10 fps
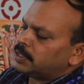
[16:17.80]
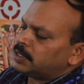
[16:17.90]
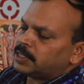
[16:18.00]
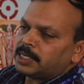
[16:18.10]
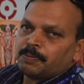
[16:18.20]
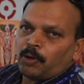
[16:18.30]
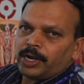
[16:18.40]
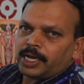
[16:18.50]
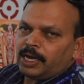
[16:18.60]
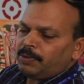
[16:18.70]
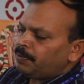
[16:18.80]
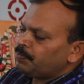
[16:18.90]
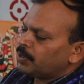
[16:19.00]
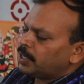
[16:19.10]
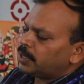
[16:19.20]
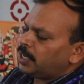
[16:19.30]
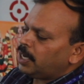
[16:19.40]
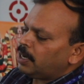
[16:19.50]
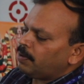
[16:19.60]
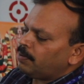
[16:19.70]
sigmoid curve.
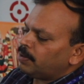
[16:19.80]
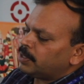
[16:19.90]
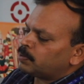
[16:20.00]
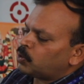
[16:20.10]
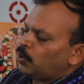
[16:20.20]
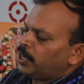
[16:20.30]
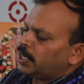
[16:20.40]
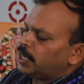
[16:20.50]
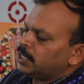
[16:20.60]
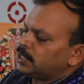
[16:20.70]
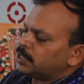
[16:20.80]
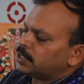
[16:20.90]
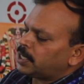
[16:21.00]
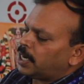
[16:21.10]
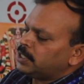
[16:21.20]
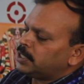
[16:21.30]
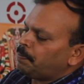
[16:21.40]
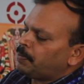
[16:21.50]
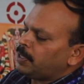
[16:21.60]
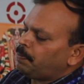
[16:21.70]
There, slow increase, sudden
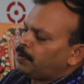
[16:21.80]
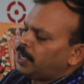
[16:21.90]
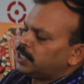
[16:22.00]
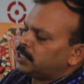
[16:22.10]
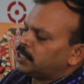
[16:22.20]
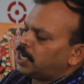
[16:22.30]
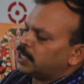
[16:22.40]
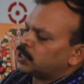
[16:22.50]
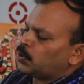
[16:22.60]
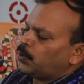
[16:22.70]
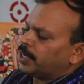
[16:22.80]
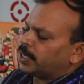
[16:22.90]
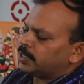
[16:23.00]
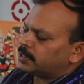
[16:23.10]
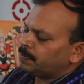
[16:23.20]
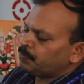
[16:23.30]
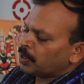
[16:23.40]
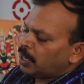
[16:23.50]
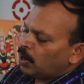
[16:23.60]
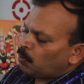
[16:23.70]
jump in pH, and slow increase.
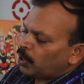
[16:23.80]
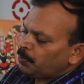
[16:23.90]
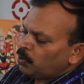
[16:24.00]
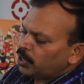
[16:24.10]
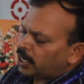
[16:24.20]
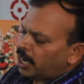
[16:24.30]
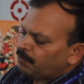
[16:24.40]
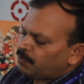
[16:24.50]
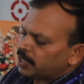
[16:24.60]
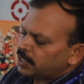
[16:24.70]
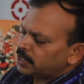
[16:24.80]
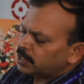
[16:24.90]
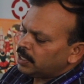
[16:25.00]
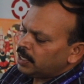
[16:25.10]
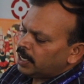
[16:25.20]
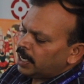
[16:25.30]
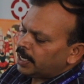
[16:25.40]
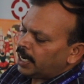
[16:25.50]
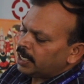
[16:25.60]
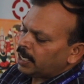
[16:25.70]
One more graph is
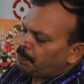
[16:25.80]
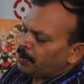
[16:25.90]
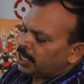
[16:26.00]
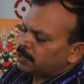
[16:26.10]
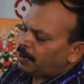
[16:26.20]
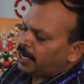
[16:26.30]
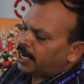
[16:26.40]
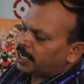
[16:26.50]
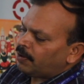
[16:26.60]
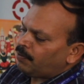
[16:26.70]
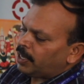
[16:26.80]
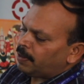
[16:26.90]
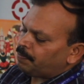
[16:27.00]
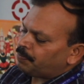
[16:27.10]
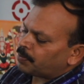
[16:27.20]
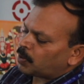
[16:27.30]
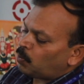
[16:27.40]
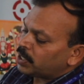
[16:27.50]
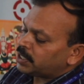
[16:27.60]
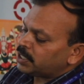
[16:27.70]
delta pH by delta V
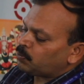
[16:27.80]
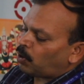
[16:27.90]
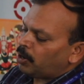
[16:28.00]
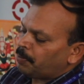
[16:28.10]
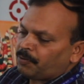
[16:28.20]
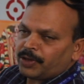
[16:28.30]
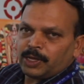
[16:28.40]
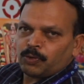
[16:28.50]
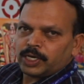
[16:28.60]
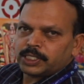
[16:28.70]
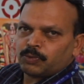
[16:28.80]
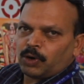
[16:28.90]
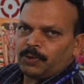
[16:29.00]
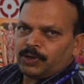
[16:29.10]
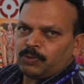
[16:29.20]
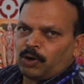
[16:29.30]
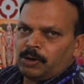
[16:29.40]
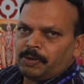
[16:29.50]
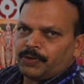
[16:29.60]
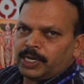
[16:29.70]
versus volume of NaOH. Whatever the
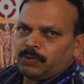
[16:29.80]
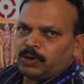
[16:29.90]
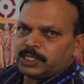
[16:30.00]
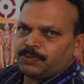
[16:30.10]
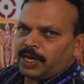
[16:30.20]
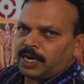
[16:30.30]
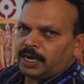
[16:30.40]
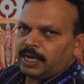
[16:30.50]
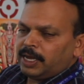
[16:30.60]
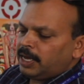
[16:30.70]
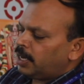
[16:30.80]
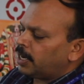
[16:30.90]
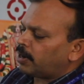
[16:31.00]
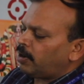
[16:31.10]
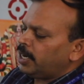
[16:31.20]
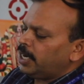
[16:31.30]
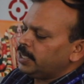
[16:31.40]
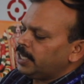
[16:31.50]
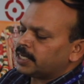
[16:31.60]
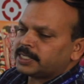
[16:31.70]
volume of NaOH we are recorded
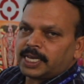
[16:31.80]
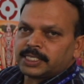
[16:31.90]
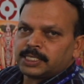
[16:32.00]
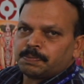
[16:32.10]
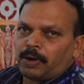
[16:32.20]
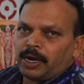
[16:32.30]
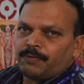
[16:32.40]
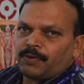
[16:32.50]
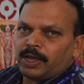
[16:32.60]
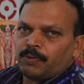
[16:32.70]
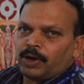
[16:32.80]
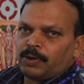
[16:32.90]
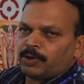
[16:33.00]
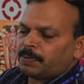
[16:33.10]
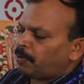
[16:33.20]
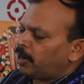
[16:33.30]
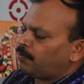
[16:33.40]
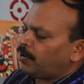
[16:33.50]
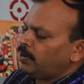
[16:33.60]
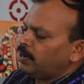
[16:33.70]
in the x-axis 0.5, 1,
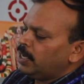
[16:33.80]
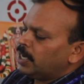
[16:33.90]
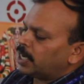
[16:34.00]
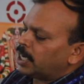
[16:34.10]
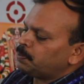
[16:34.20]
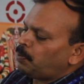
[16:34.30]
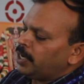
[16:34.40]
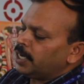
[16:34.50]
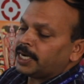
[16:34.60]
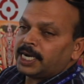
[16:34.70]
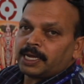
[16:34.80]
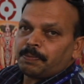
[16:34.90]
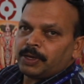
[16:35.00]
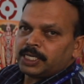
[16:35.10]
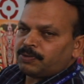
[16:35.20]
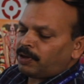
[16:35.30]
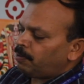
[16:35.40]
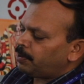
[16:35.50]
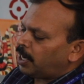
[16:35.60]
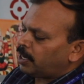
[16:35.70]
1.5, corresponding delta pH
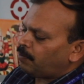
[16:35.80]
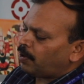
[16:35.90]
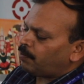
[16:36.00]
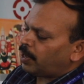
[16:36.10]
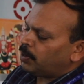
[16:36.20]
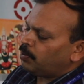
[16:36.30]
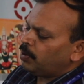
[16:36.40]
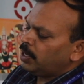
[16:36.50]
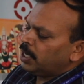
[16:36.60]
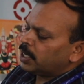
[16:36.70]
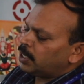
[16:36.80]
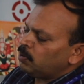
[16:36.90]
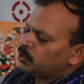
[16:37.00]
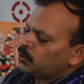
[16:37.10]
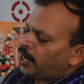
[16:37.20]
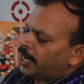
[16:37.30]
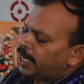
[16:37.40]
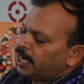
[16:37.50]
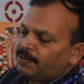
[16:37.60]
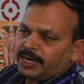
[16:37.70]
value, delta V value gives you a
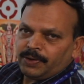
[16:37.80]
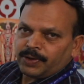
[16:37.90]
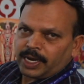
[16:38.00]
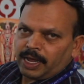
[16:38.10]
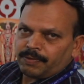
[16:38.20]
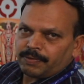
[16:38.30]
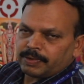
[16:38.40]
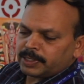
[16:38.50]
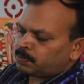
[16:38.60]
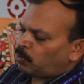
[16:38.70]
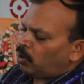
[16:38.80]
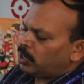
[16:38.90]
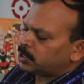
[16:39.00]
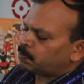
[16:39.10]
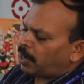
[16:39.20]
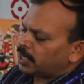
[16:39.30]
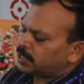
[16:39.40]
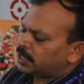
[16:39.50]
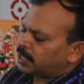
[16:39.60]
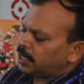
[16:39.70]
derivative graph. Small
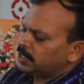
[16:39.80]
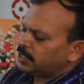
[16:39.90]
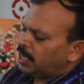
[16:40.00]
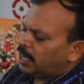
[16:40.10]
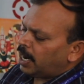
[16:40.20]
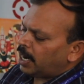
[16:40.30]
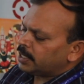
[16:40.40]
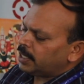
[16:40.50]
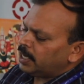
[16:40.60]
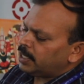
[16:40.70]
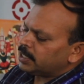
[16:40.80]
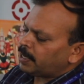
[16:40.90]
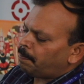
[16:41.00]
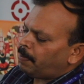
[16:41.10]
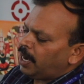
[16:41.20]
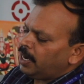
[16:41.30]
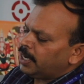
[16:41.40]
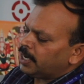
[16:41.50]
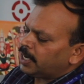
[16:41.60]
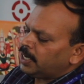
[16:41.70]
spikes increase, and then there is a bell
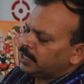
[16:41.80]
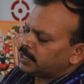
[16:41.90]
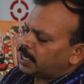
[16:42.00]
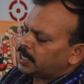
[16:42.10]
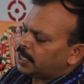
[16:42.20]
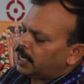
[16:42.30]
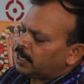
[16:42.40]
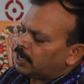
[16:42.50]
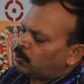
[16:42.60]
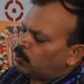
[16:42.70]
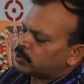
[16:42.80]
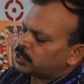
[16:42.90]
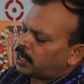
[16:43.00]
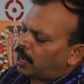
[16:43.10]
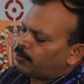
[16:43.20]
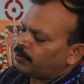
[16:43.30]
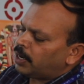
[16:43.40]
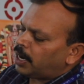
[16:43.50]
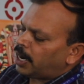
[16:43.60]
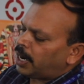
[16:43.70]
increase, and then goes down
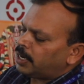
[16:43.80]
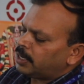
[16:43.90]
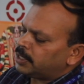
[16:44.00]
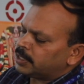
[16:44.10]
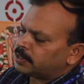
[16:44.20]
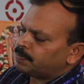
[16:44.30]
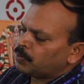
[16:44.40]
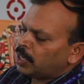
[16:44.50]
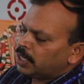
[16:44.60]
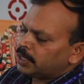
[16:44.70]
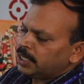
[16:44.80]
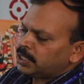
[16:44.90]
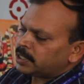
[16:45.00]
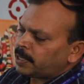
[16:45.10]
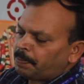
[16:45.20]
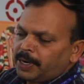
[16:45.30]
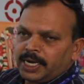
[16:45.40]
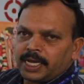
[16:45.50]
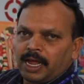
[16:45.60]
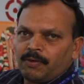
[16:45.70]
and this. This
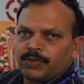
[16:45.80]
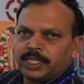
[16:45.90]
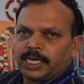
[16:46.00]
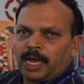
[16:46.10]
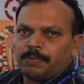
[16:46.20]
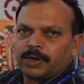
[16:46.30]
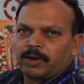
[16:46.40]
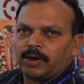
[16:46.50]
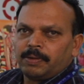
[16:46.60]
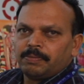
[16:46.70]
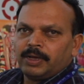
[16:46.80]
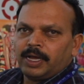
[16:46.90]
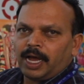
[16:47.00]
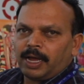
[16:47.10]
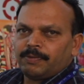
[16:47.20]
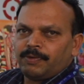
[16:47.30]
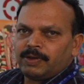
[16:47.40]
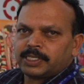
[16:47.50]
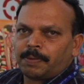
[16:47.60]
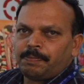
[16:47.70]
separate graph in the tabular column, we
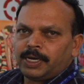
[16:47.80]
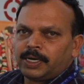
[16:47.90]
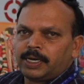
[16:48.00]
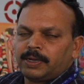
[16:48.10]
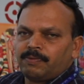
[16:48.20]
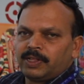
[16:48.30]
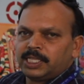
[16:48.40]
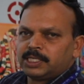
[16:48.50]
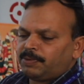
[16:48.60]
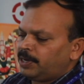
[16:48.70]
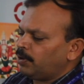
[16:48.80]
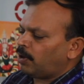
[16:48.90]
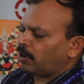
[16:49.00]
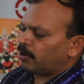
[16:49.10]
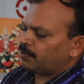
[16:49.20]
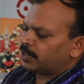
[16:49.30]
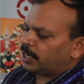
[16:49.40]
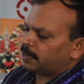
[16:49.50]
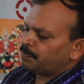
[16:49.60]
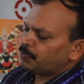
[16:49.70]
will submit in this video along with it.
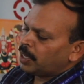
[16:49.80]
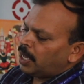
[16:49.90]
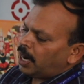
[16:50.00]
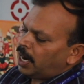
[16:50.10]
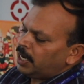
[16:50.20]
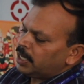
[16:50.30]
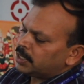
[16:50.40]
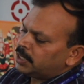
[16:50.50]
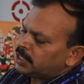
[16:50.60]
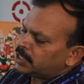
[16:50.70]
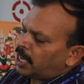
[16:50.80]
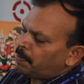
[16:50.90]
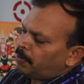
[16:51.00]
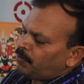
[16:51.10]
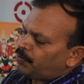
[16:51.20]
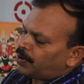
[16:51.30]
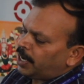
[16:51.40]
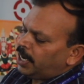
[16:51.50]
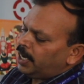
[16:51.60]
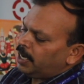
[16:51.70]
And this type of
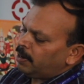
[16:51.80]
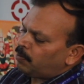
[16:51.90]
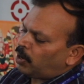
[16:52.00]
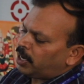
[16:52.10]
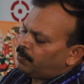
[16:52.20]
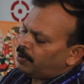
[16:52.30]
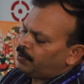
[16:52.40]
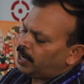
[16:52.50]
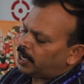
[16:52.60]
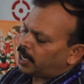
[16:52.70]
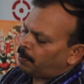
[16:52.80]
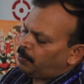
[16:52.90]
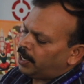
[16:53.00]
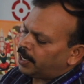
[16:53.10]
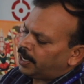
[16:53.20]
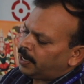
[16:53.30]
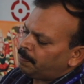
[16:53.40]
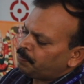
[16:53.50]
reading, whatever we have tabulated,